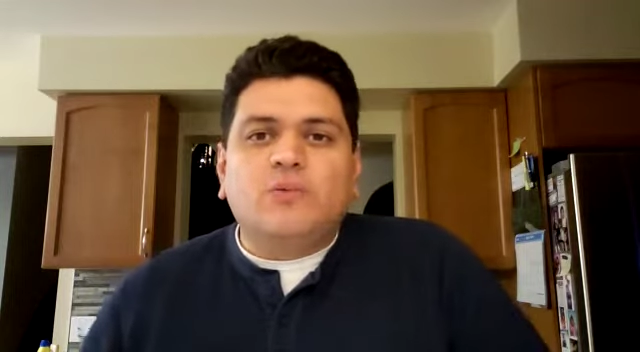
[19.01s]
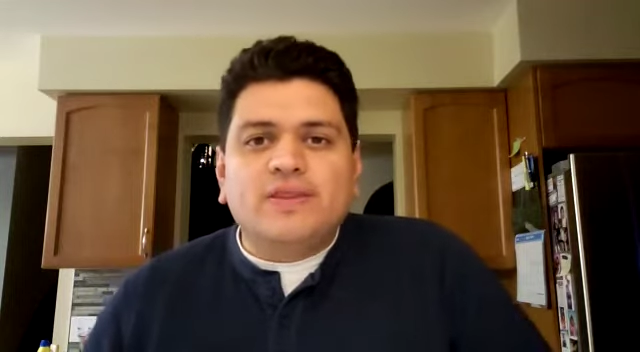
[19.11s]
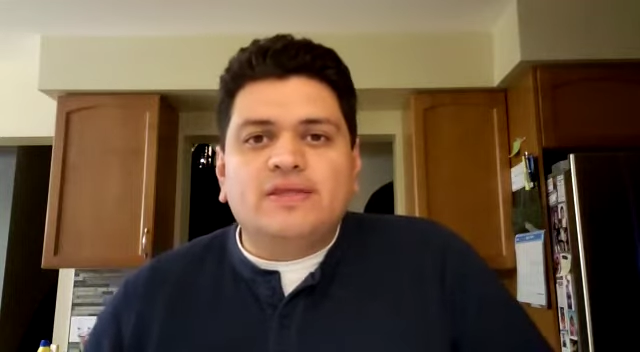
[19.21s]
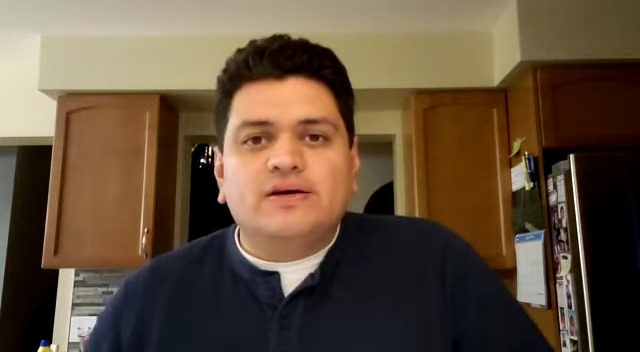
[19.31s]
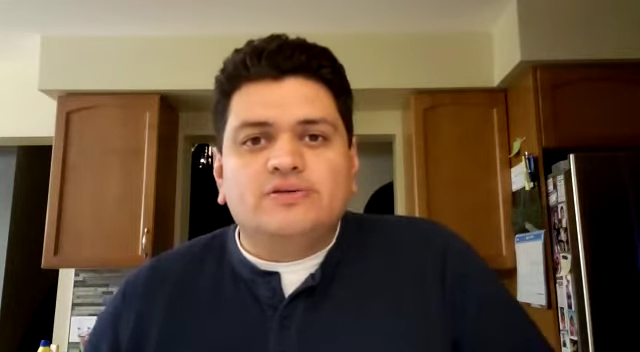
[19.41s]

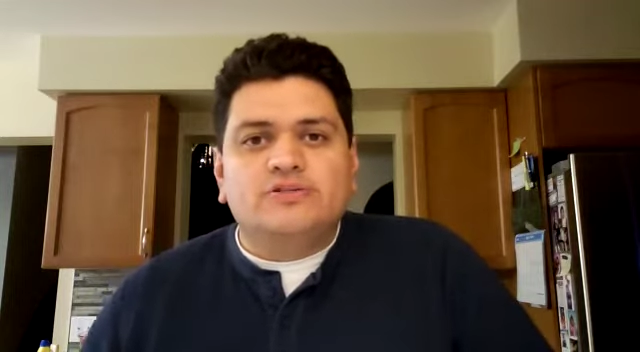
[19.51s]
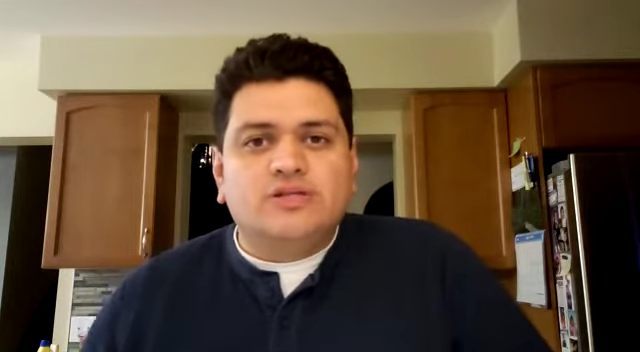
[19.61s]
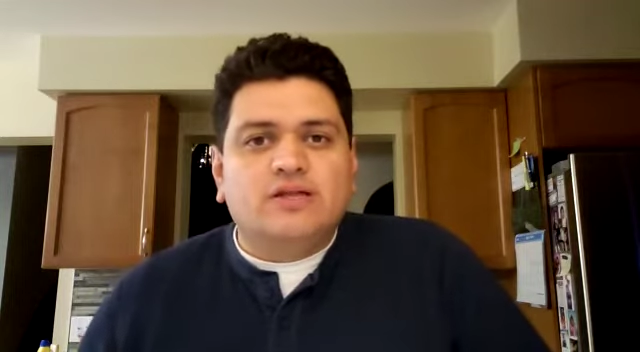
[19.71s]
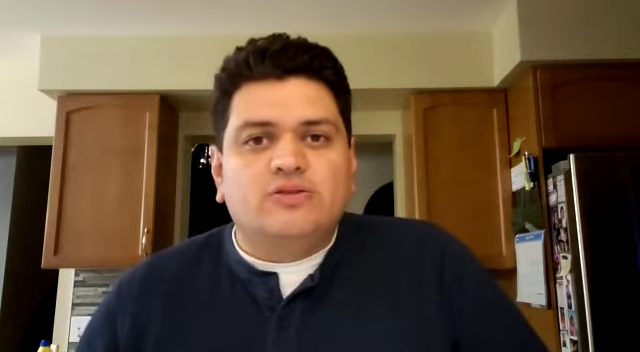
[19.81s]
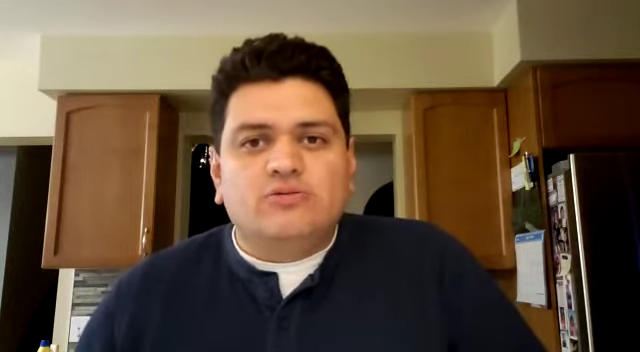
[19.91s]
when they
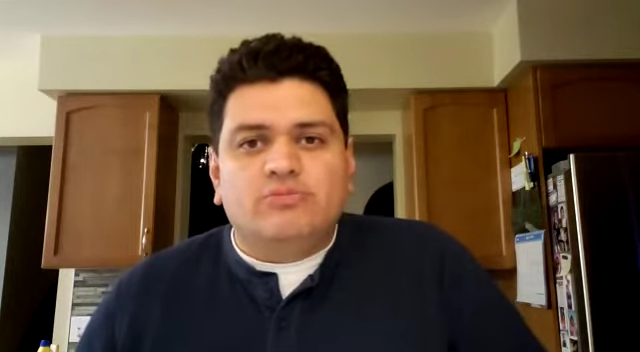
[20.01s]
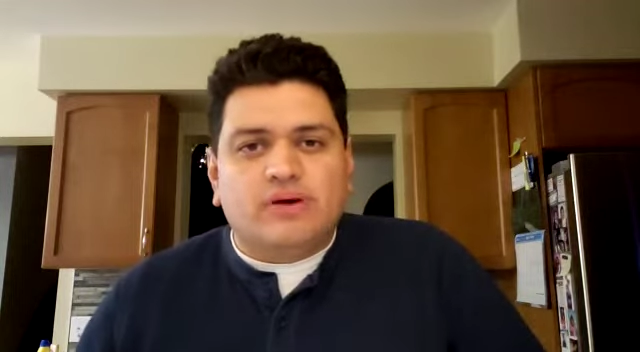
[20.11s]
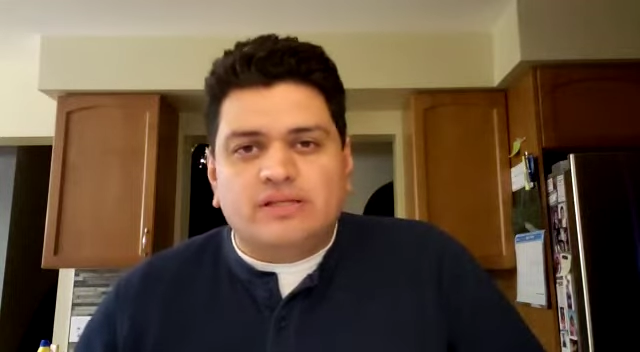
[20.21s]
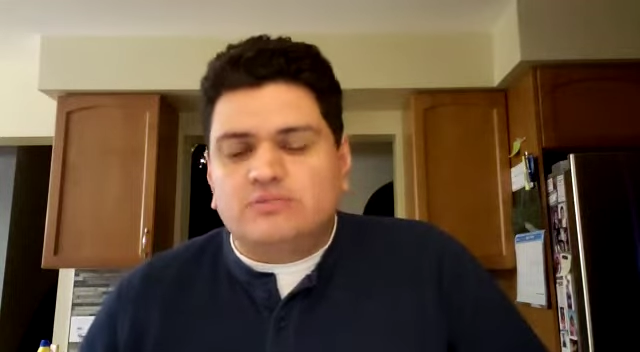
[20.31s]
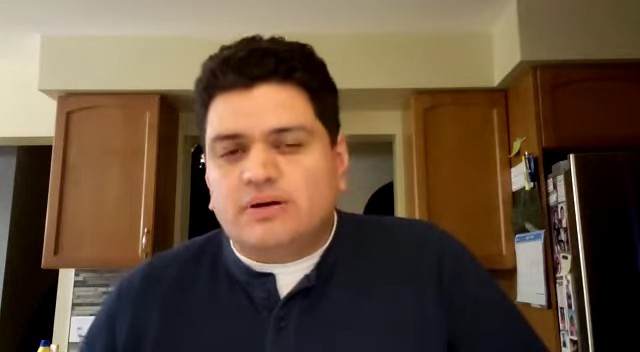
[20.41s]
understand their
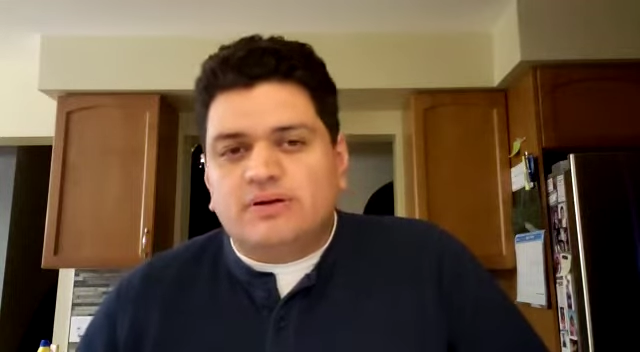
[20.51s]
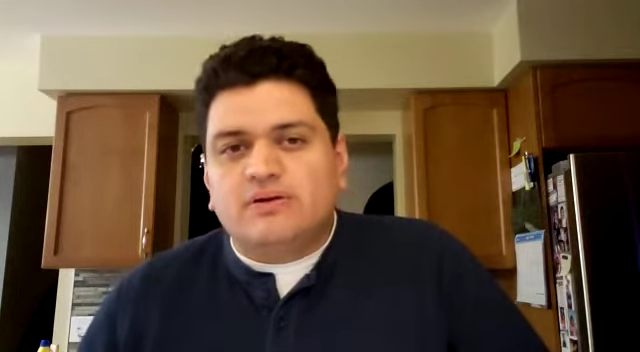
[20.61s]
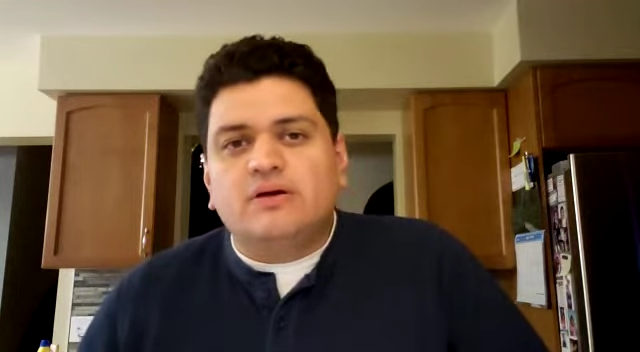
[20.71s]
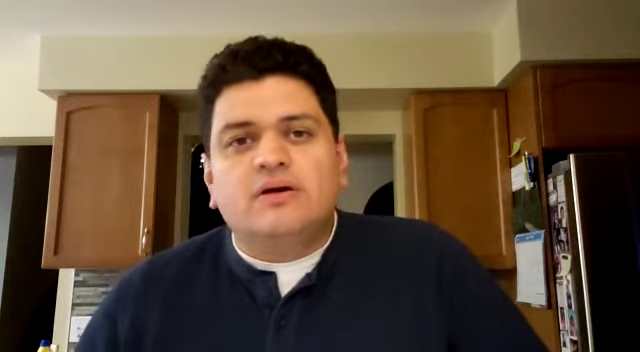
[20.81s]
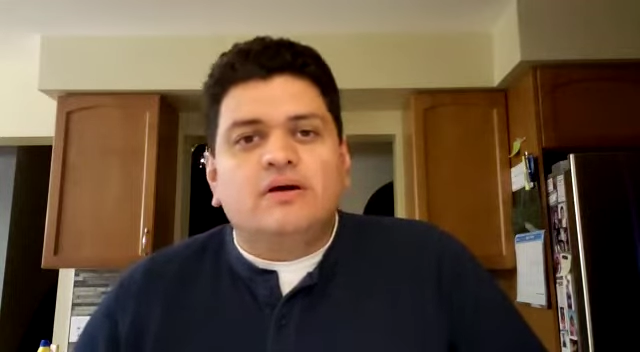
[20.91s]
brains
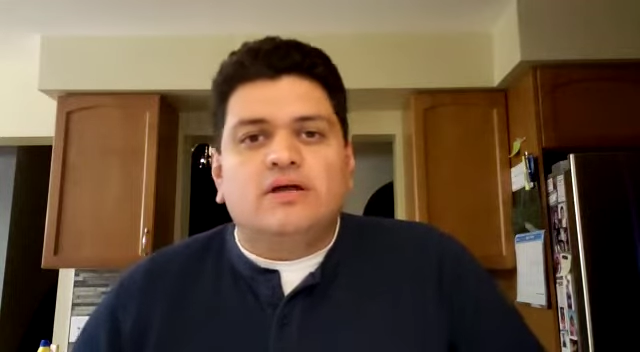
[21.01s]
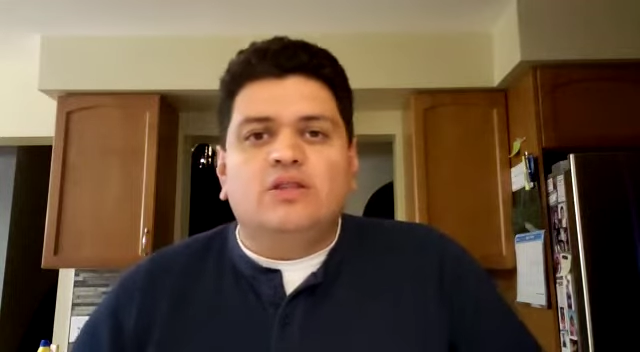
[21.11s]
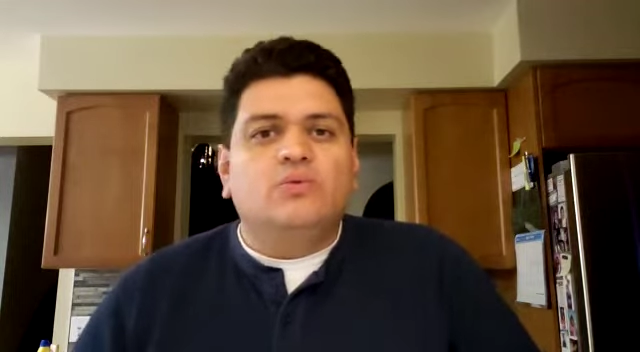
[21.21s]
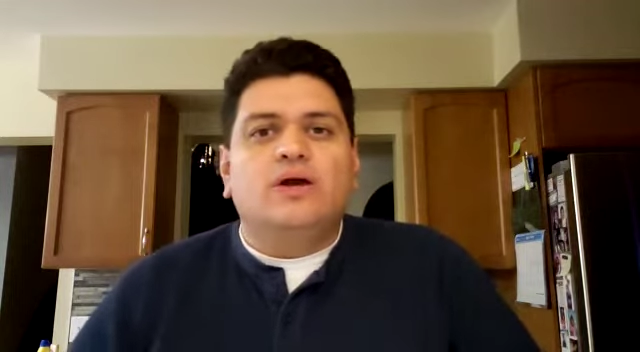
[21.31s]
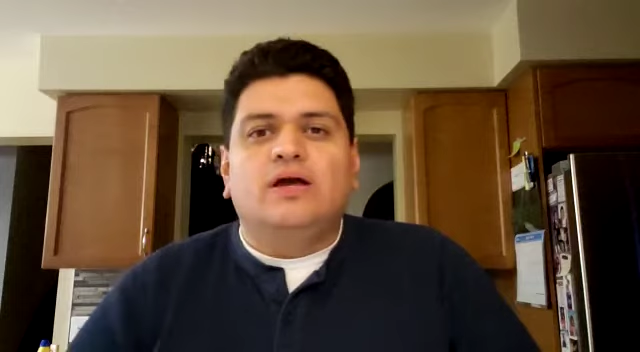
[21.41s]
better
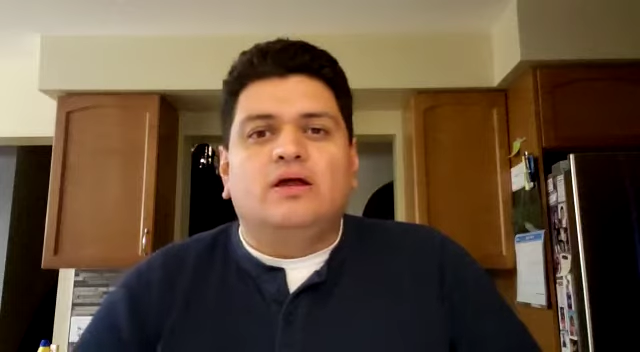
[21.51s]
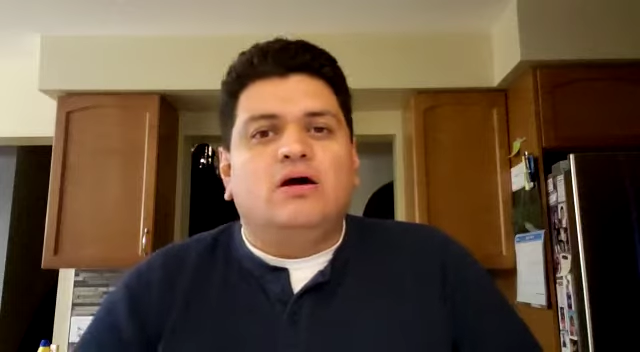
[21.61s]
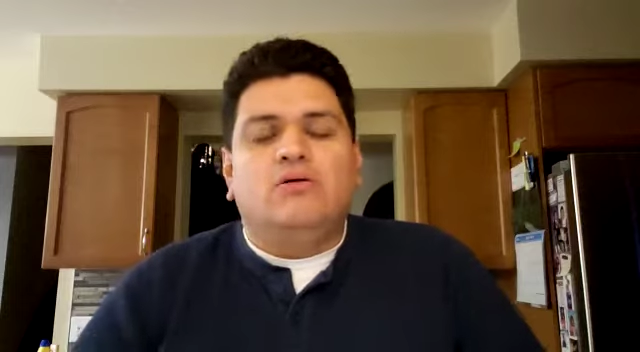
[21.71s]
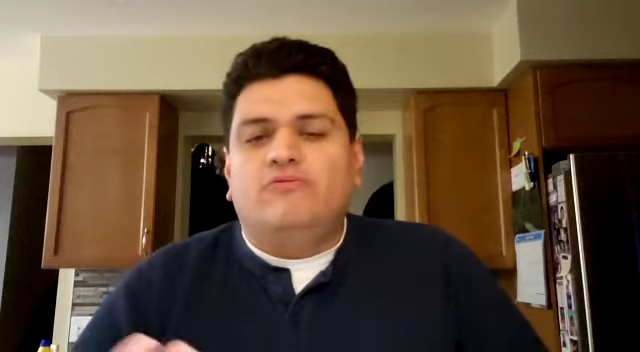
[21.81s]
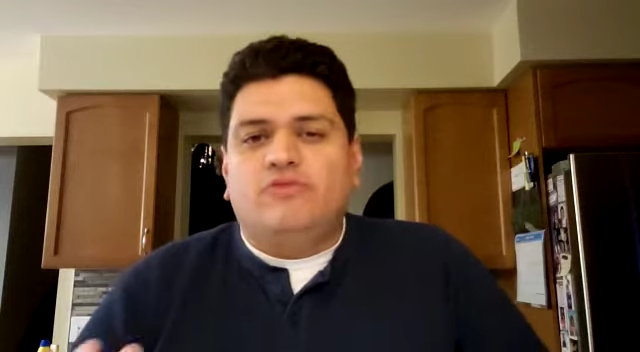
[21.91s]
and the way it
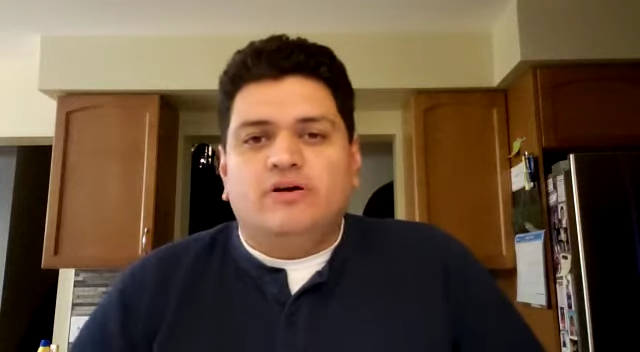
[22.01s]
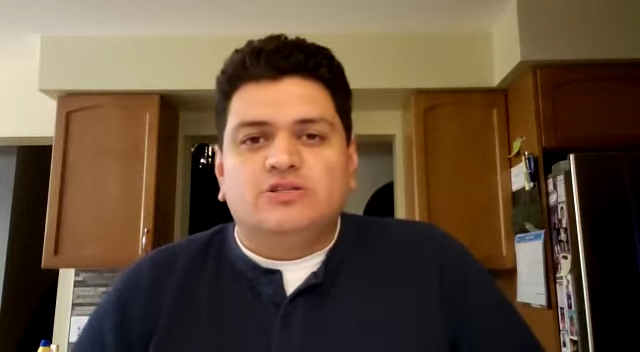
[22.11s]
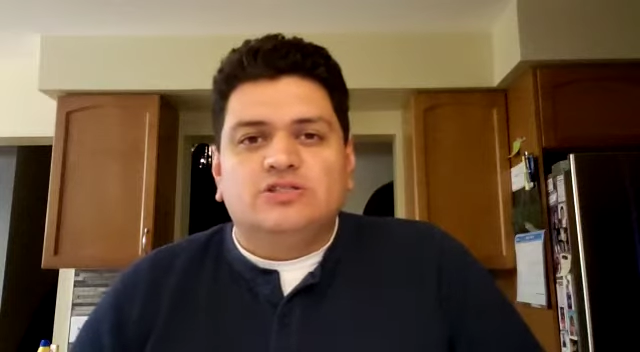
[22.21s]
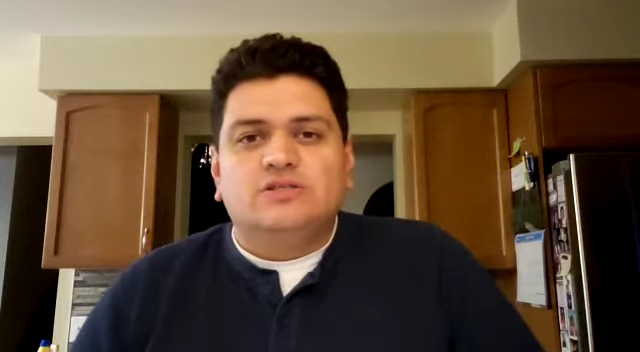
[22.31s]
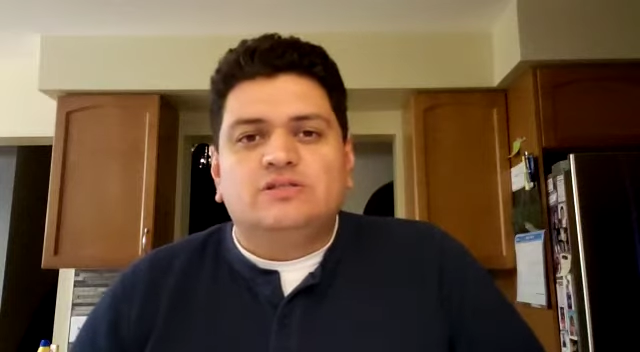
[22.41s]

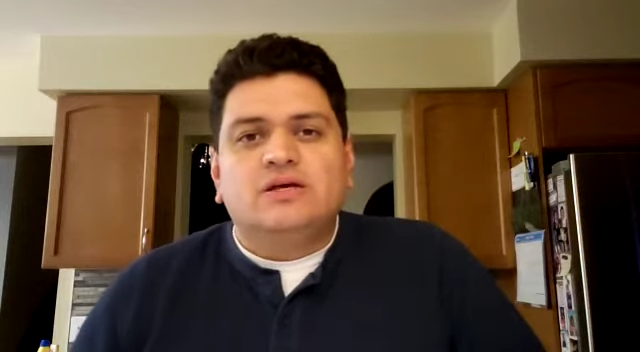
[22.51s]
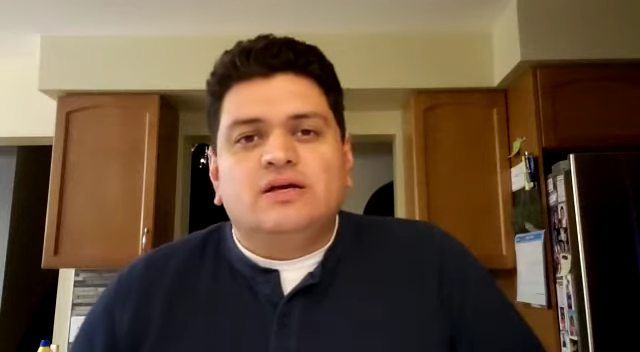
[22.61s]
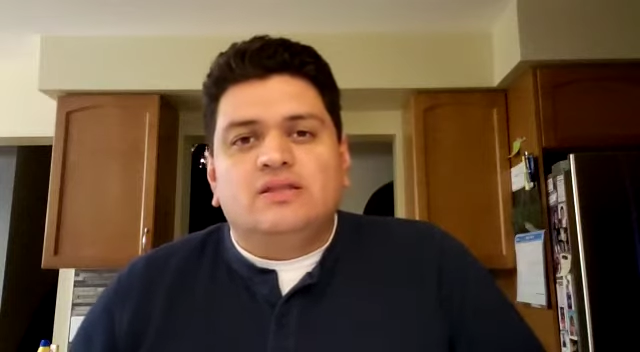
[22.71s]
functions,